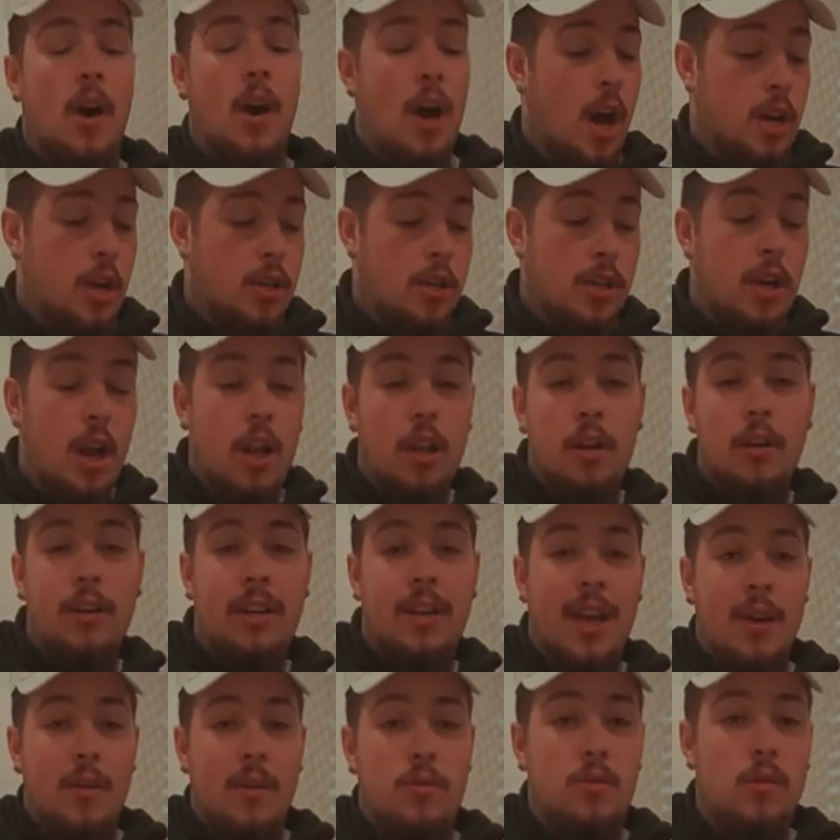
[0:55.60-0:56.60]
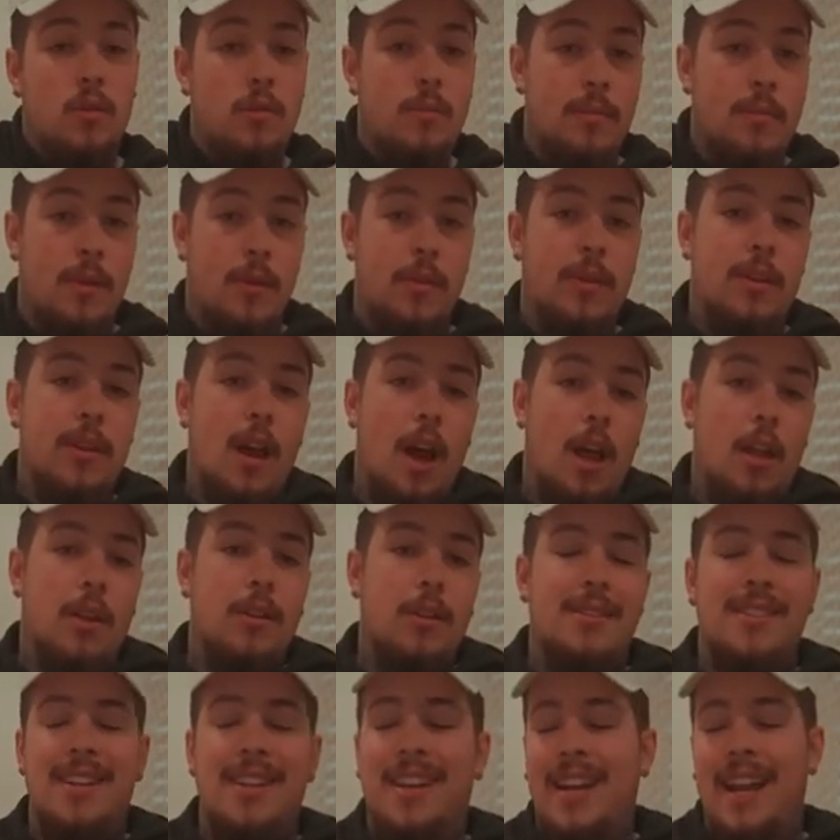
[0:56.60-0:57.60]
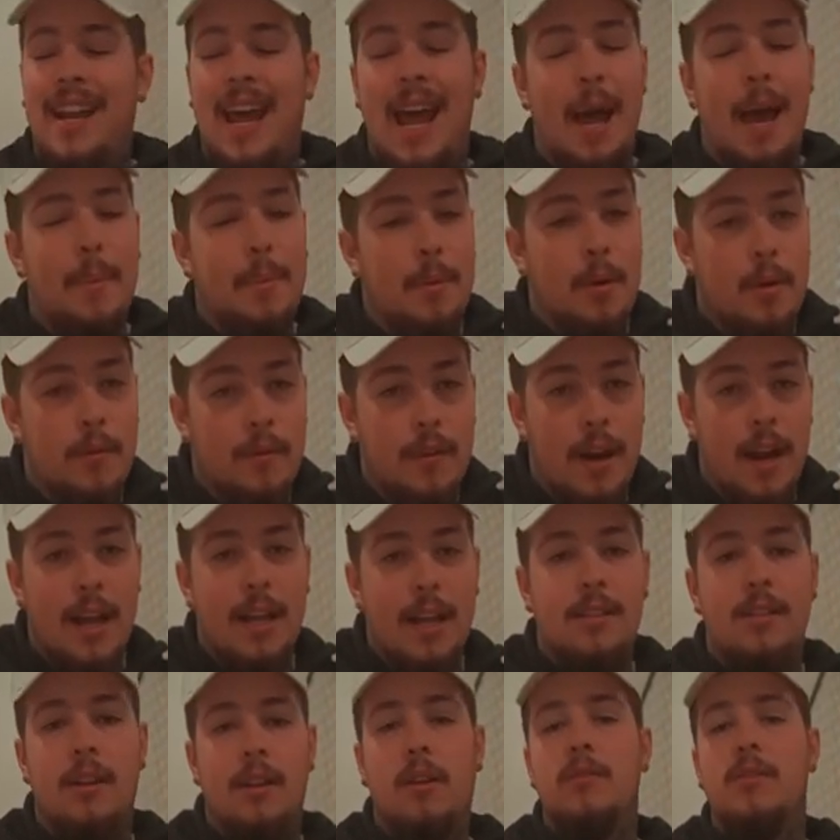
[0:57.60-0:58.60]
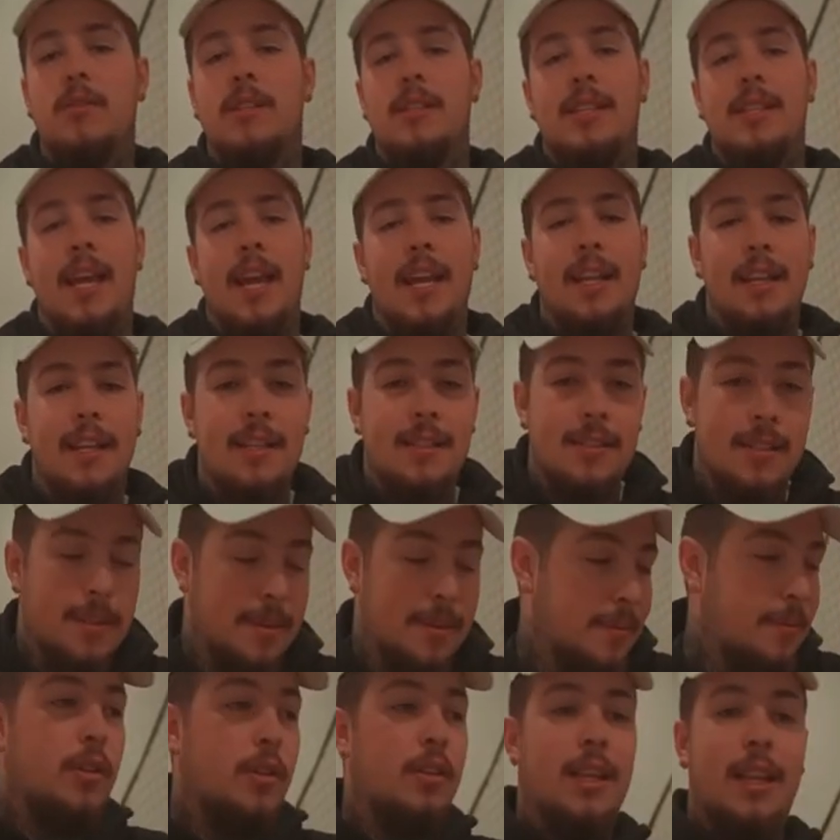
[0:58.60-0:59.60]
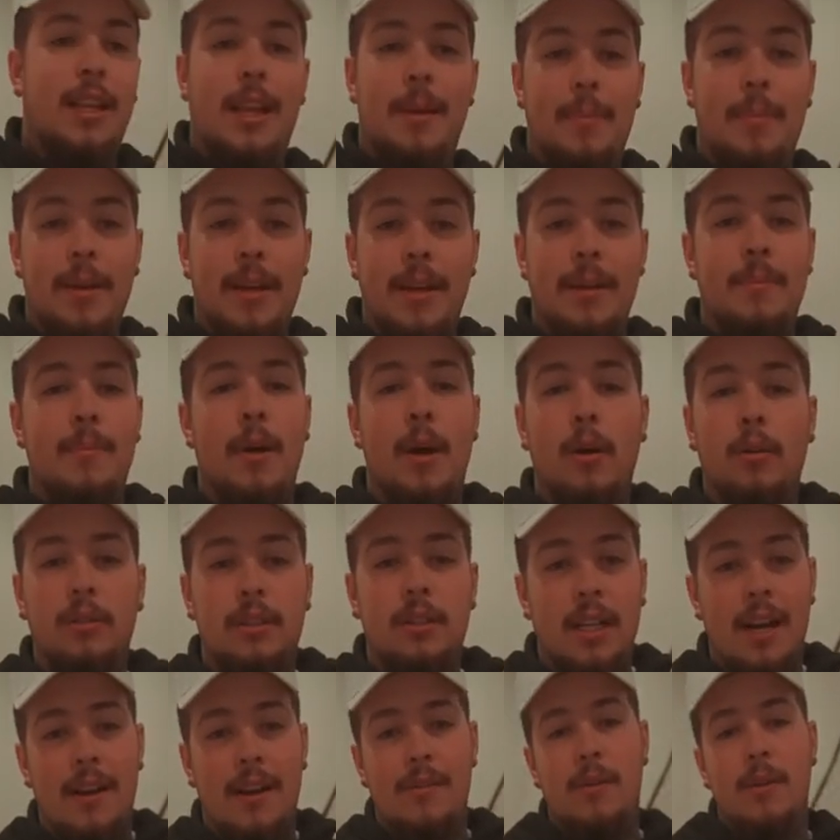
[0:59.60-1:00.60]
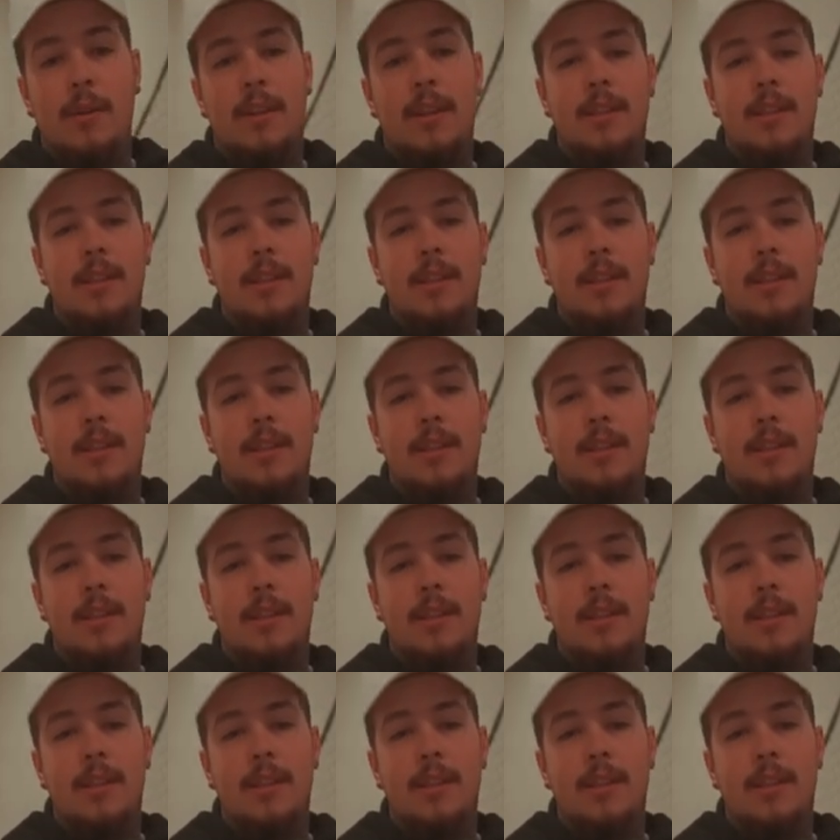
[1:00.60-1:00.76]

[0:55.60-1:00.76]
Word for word: a hundred dollar account to a million dollars. It's not gonna happen overnight, so don't just take this and clip it and post it everywhere.